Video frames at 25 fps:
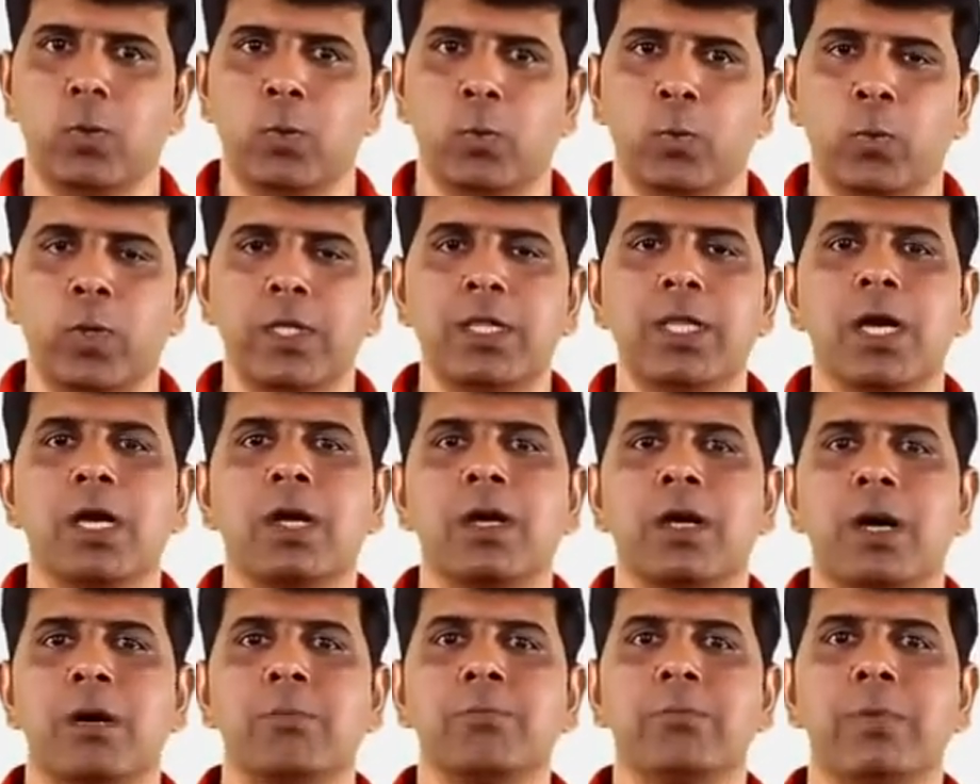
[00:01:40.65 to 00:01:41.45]
with the
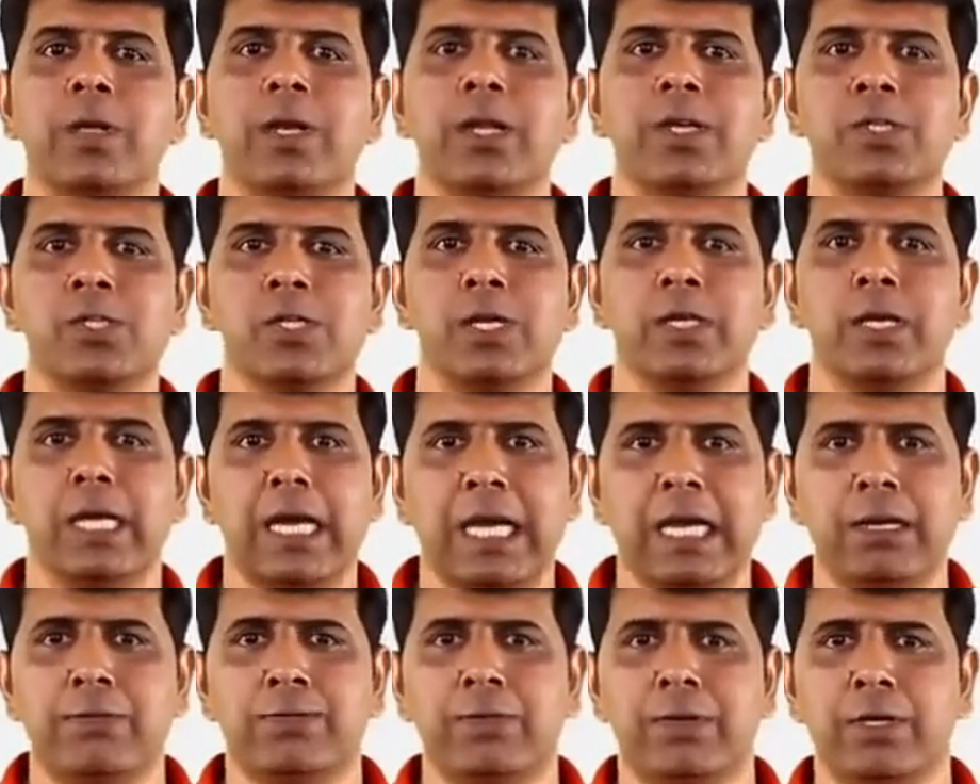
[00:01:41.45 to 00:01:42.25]
combination
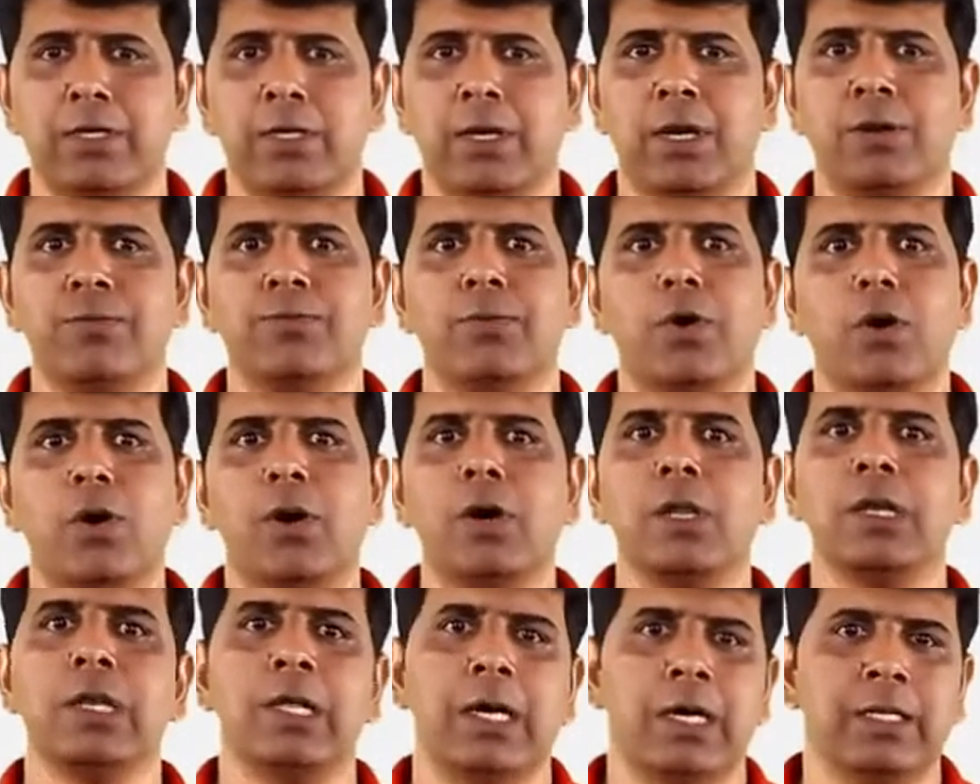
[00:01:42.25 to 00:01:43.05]
effort of
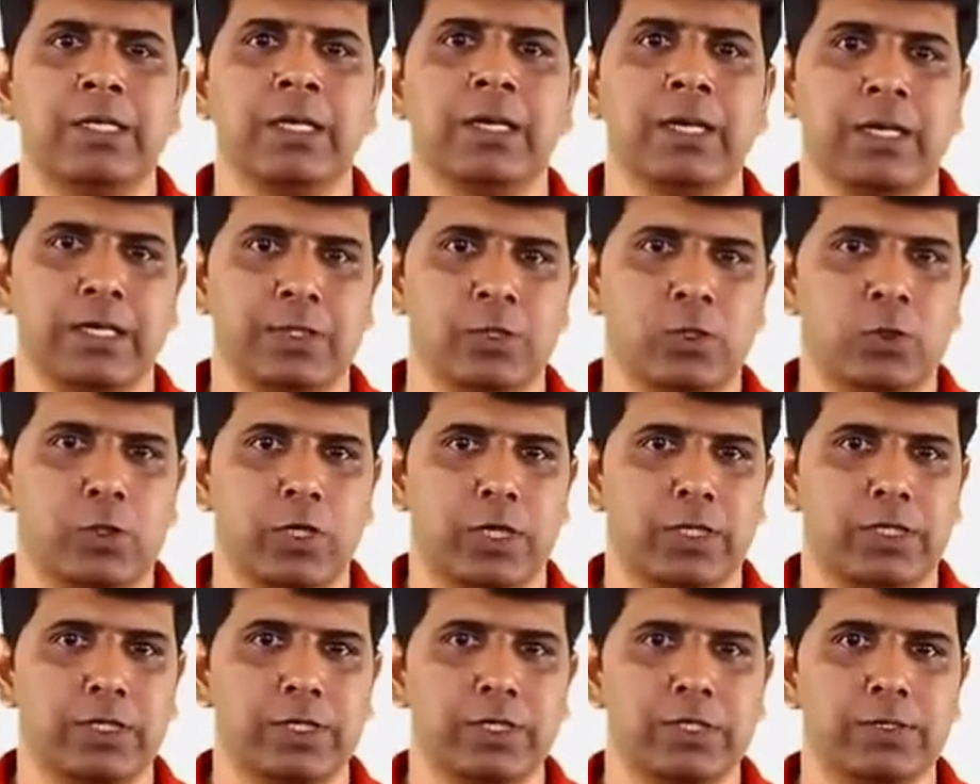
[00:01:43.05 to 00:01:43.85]
all the other
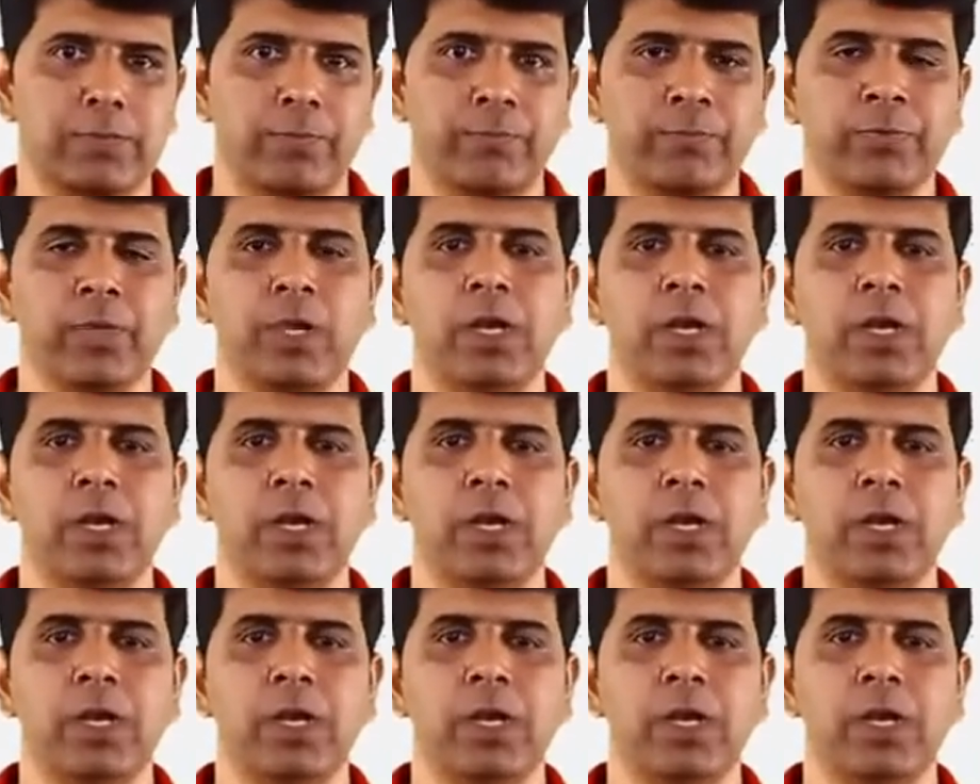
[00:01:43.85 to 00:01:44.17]
constructors.